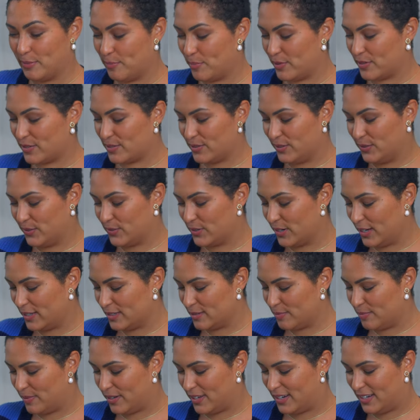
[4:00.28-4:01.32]
a personal
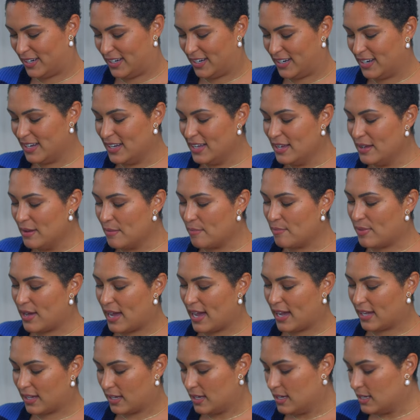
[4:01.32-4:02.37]
crossbody
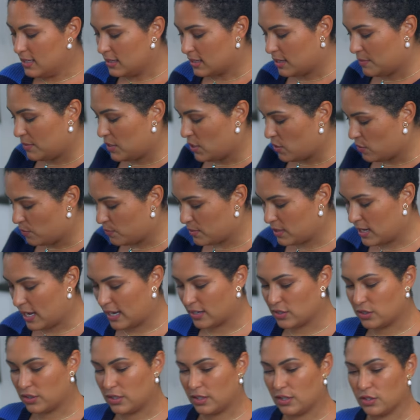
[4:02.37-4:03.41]
bag. Let me open
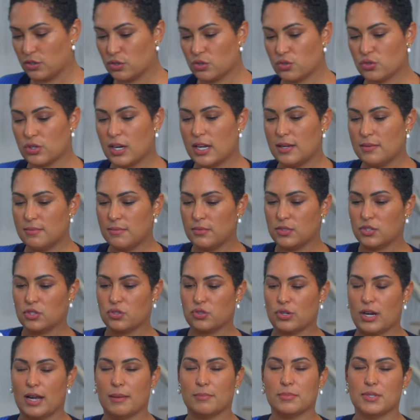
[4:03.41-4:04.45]
actually the stripe,
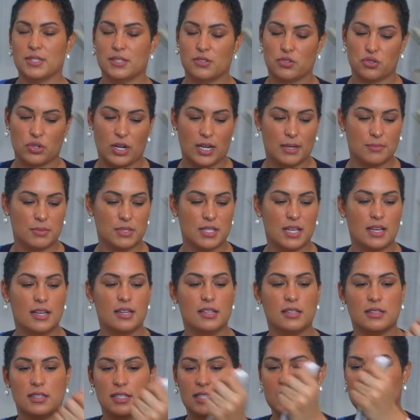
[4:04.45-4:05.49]
straps, stripes,
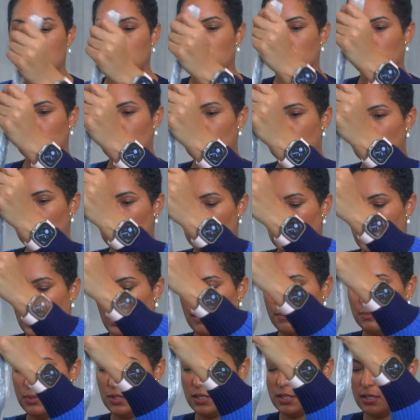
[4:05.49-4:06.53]
the
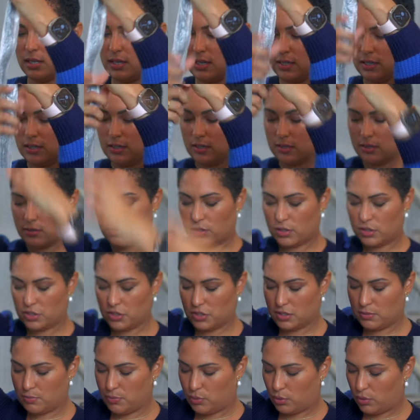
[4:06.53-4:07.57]
straps, or
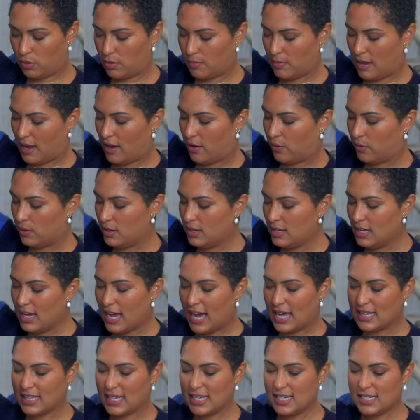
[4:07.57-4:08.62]
just pull them out.
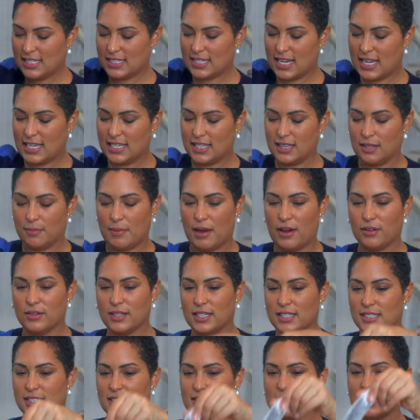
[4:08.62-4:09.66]
I like taking them out
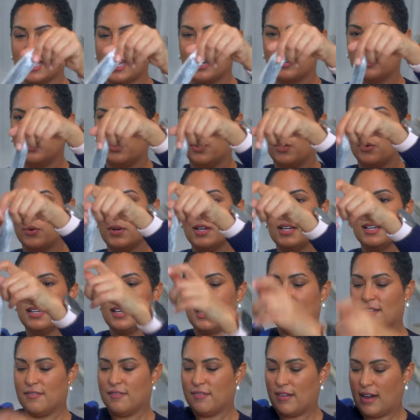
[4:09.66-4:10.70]
like this. I don't know
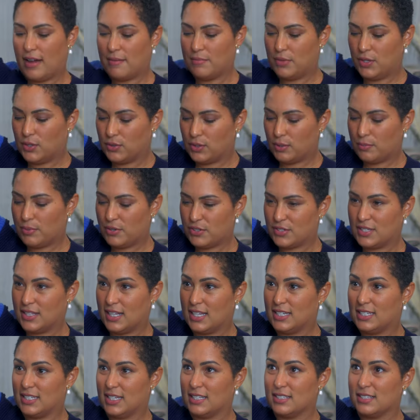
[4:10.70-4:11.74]
if I'm the only person
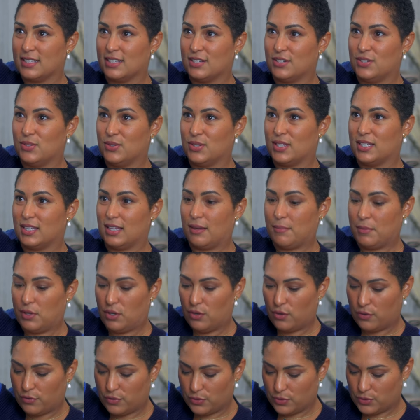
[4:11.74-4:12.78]
that does this. You can let me
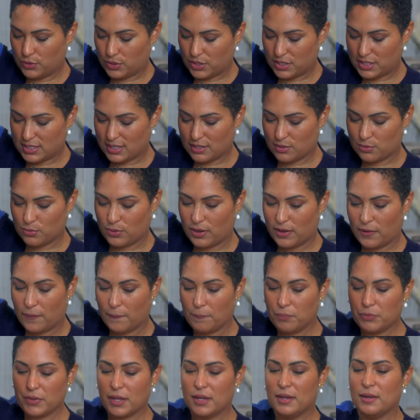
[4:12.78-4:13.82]
know if you do this as
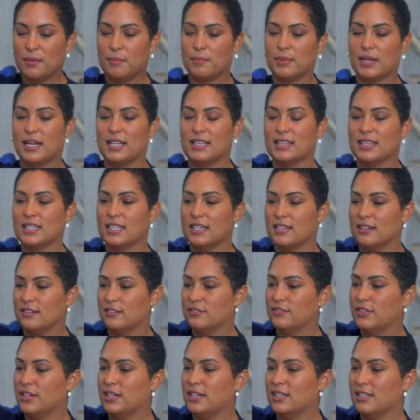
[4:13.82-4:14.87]
well, but I
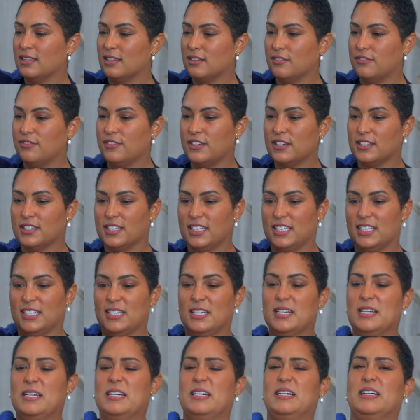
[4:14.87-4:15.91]
love the
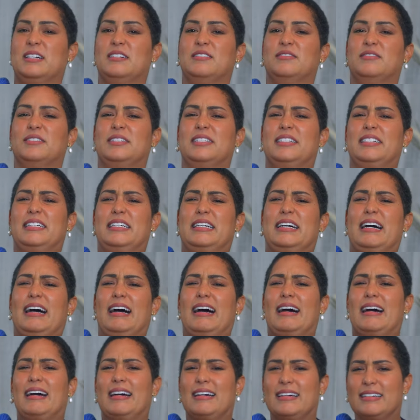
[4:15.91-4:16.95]
feeling of,
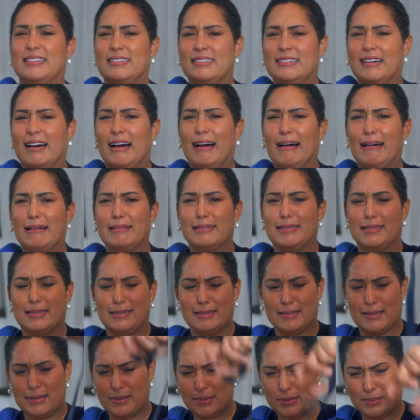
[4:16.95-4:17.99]
oh, oh it's
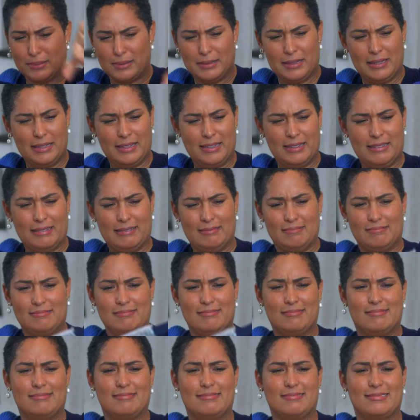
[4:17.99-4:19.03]
so,
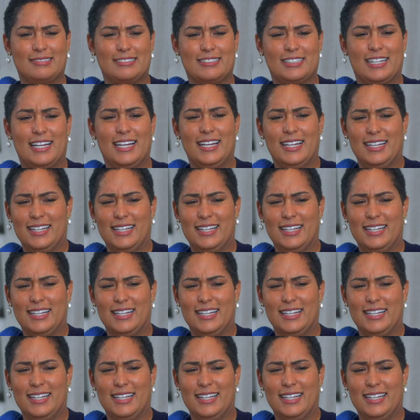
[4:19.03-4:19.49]
mm.